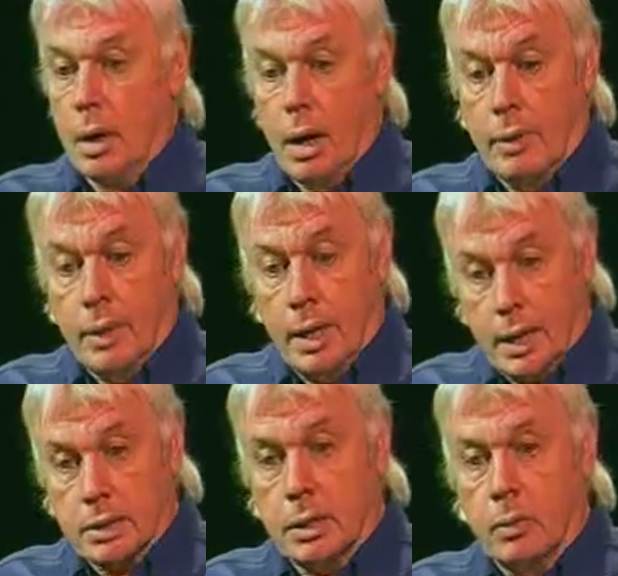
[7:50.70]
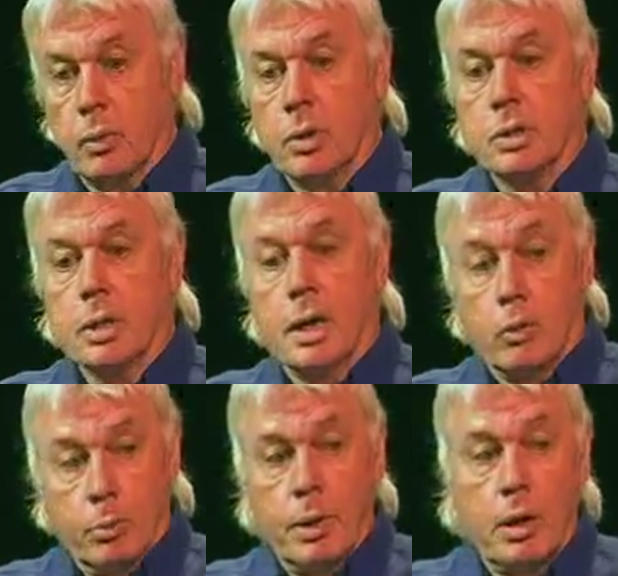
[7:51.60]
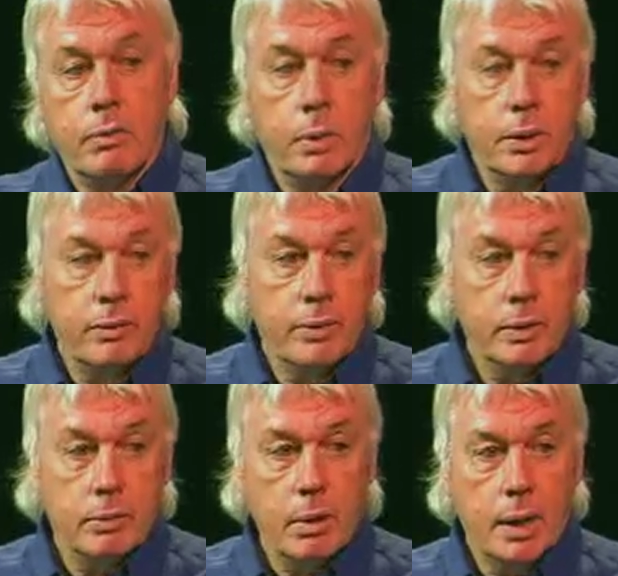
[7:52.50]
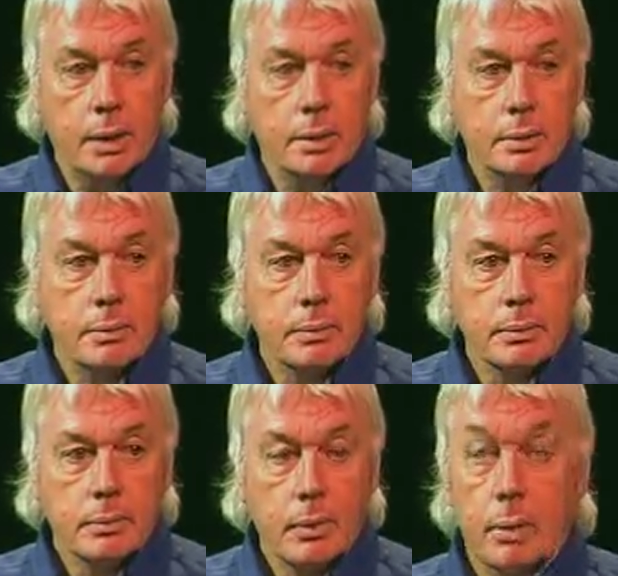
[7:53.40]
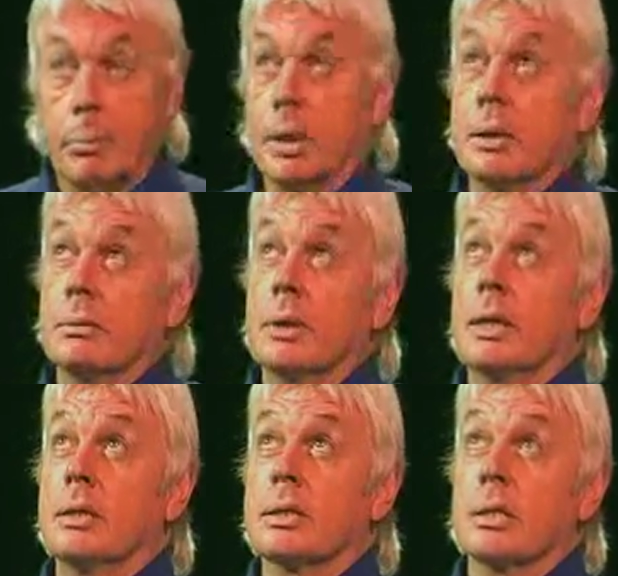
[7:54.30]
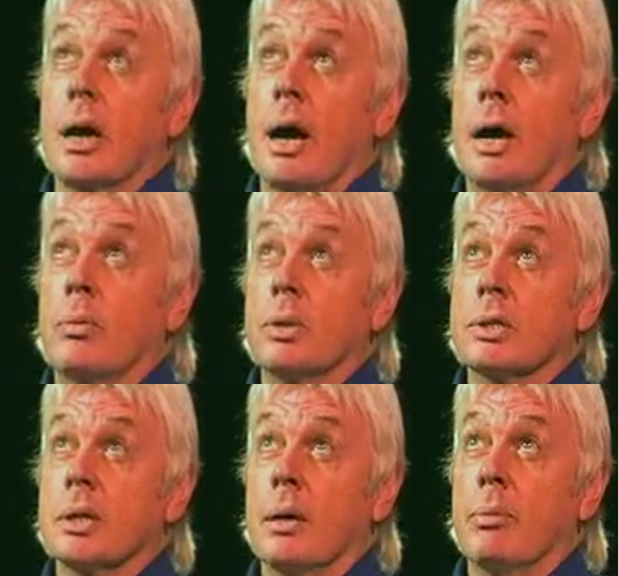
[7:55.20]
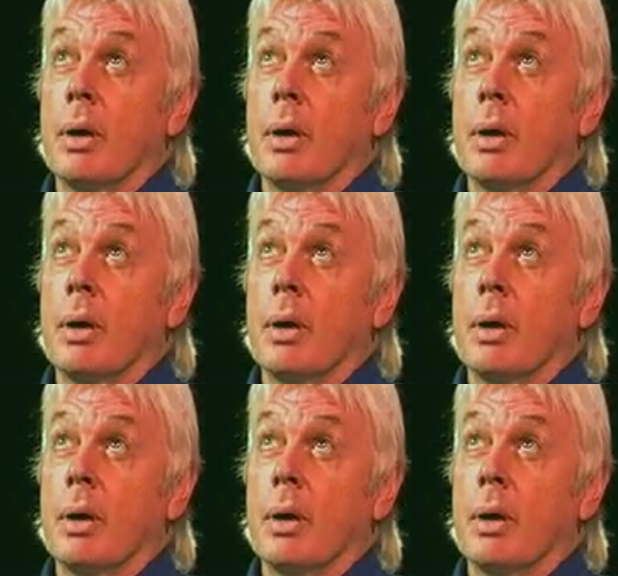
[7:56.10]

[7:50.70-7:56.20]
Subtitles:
And the next thing was, it will be over when you feel the rain. But in the sky was